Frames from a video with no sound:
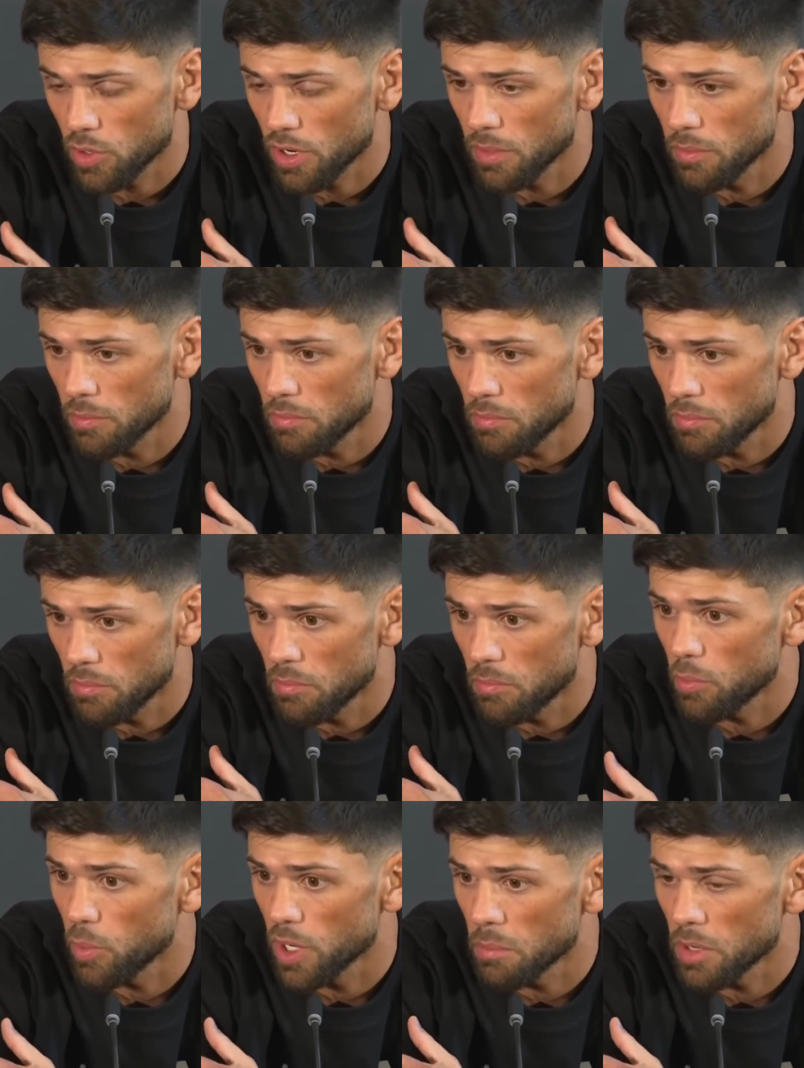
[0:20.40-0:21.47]
what
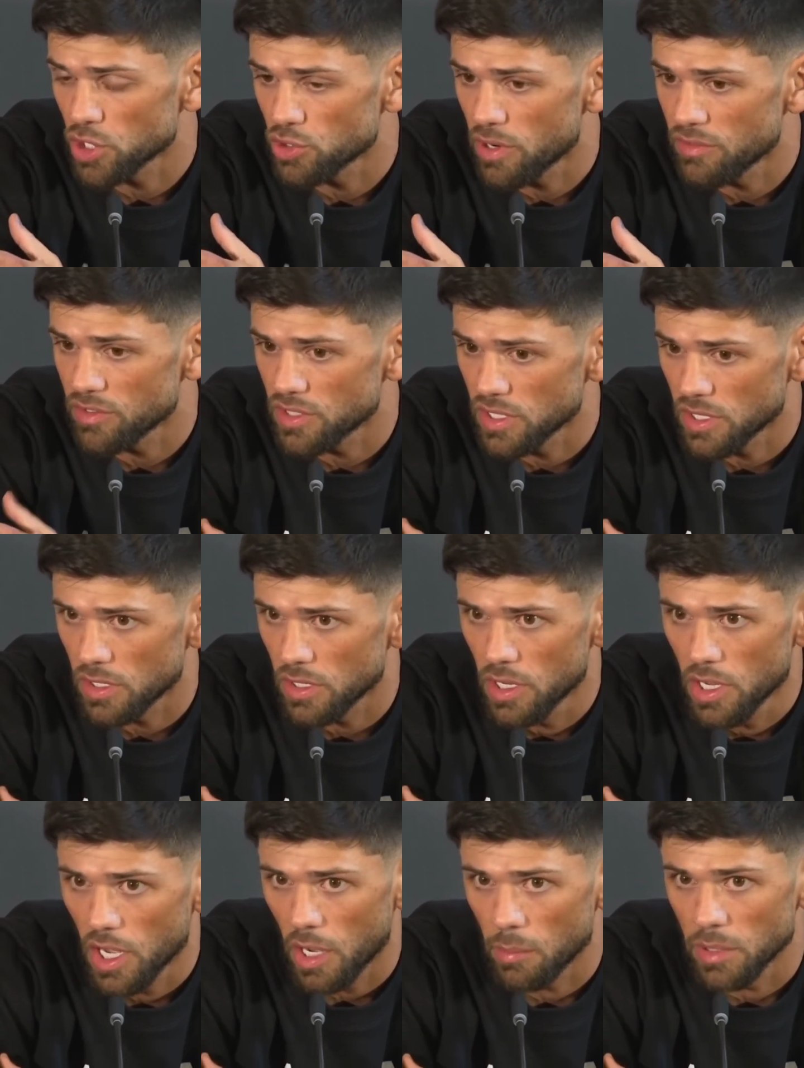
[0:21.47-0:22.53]
I'm, one of my strengths, and
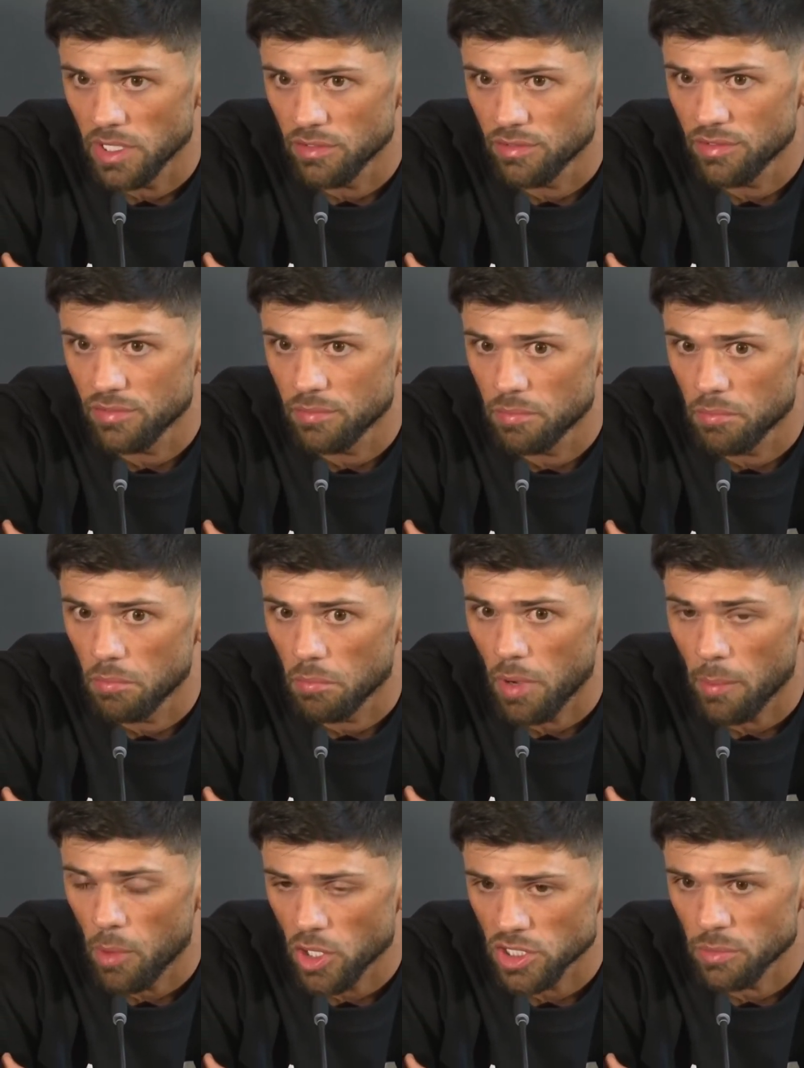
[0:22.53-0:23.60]
I believe
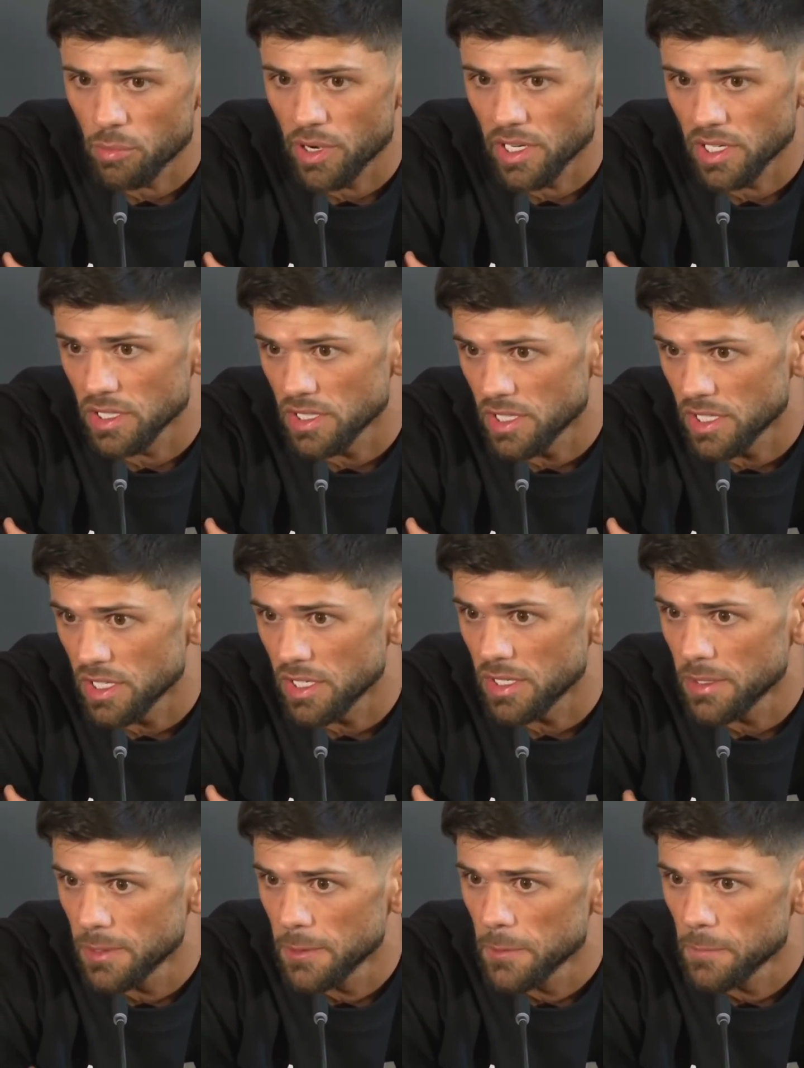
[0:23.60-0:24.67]
my boxing brain can